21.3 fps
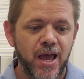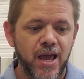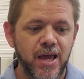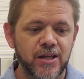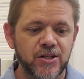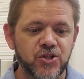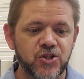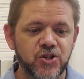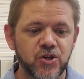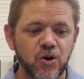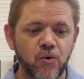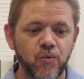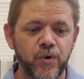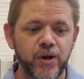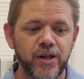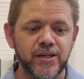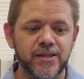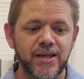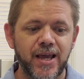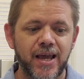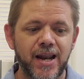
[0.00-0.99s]
And so
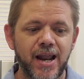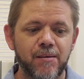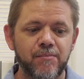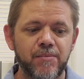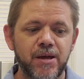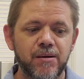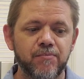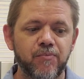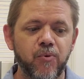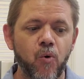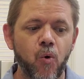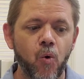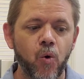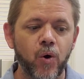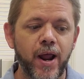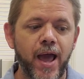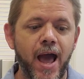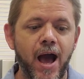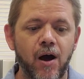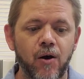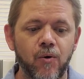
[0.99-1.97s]
when he's saying I'm being
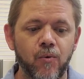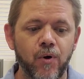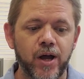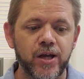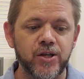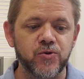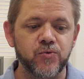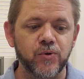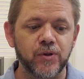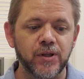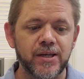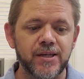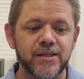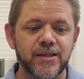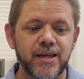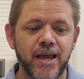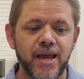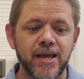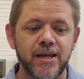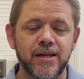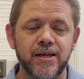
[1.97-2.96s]
poured out, what he's really
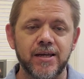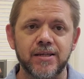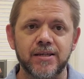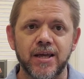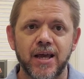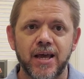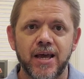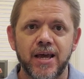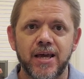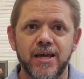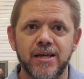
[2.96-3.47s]
saying is